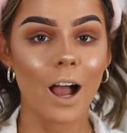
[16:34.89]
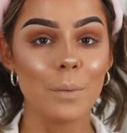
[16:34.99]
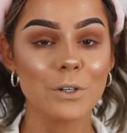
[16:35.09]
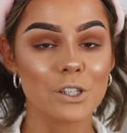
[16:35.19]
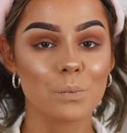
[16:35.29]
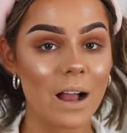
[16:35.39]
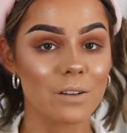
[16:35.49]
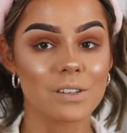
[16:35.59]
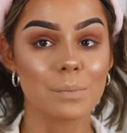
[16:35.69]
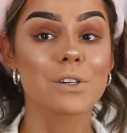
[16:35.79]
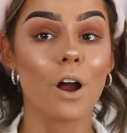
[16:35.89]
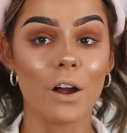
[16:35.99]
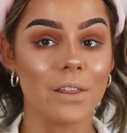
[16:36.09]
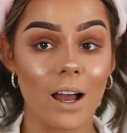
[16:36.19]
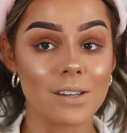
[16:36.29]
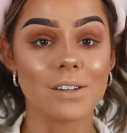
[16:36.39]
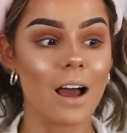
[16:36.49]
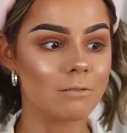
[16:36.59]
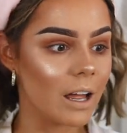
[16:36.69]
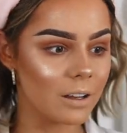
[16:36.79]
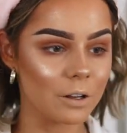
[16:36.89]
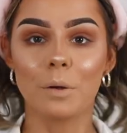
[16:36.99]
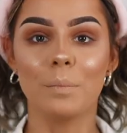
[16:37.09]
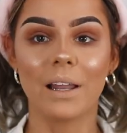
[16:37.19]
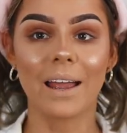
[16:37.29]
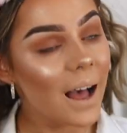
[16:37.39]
I would just whack on some mascara and the eyes are done, like complete.